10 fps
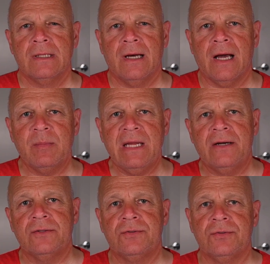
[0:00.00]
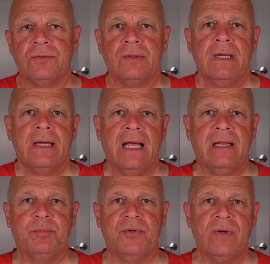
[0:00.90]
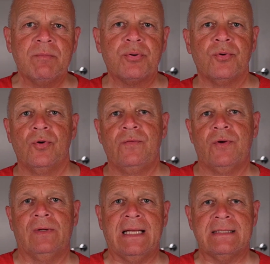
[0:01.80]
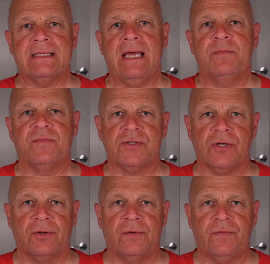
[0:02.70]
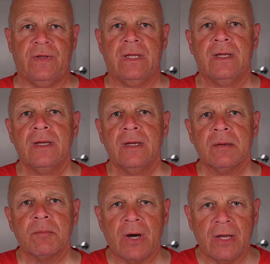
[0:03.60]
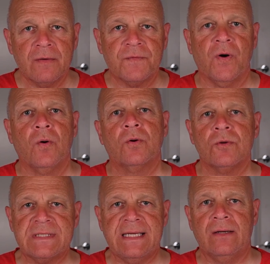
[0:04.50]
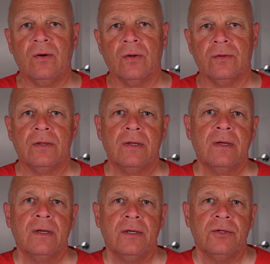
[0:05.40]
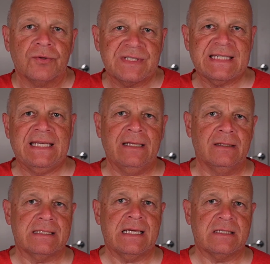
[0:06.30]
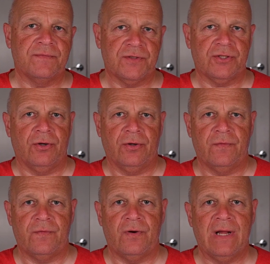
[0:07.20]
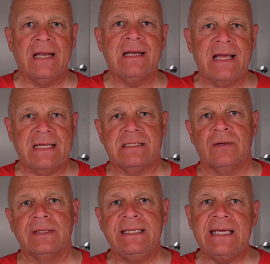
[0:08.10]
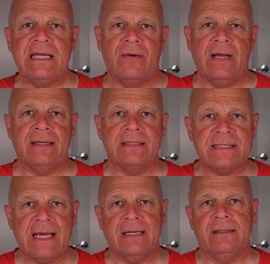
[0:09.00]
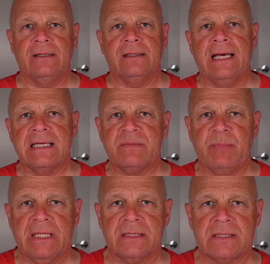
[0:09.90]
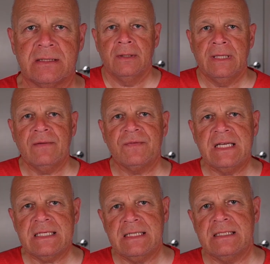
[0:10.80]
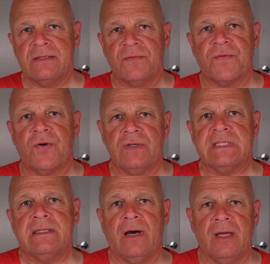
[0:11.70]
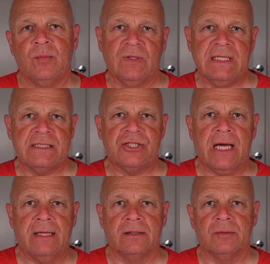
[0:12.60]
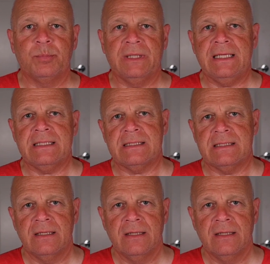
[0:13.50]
I'm here to help you improve your landscape photography by focusing on your skills as a photographer and less on gear and the technical aspects. If this is your first time on this channel, please